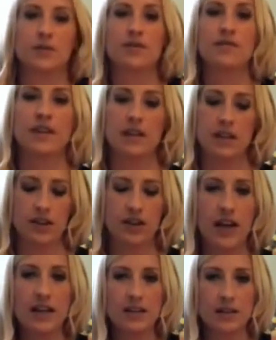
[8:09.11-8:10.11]
So we've hit
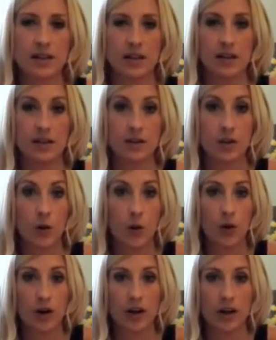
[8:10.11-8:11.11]
chest,
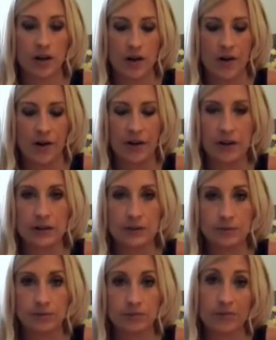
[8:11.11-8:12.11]
core,
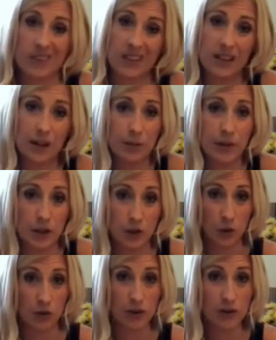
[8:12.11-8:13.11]
a little bit of
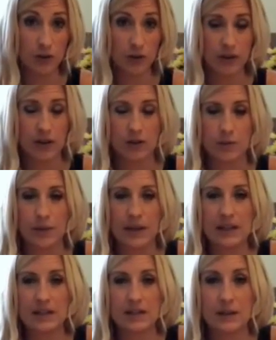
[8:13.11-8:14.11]
shoulders, holding those
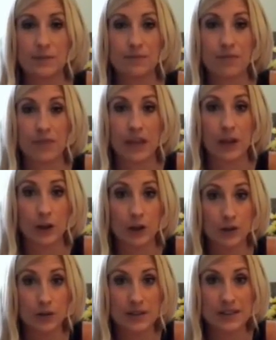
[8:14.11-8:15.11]
planks,
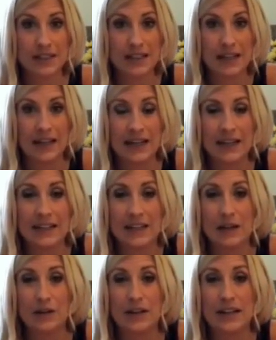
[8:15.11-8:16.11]
glutes.
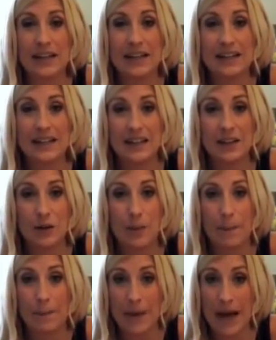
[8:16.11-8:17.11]
Now we're gonna get in a
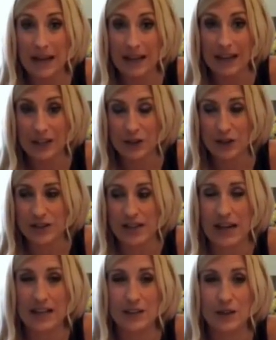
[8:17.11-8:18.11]
little back
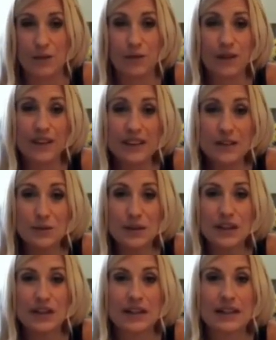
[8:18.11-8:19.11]
exercise. So for this
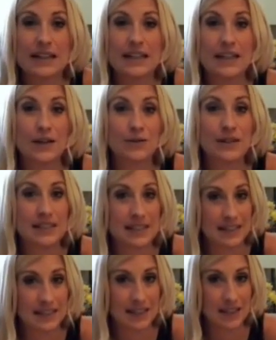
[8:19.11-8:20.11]
one, you're gonna need a
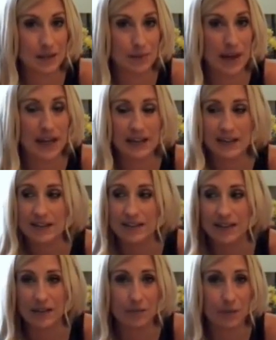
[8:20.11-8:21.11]
resistance band
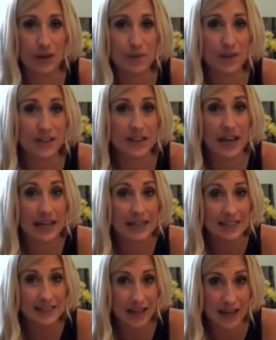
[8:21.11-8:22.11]
of pretty much
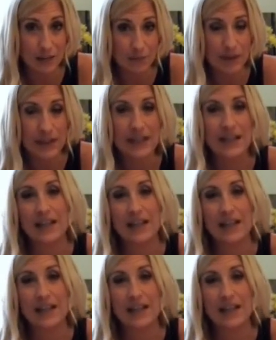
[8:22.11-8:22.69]
any type.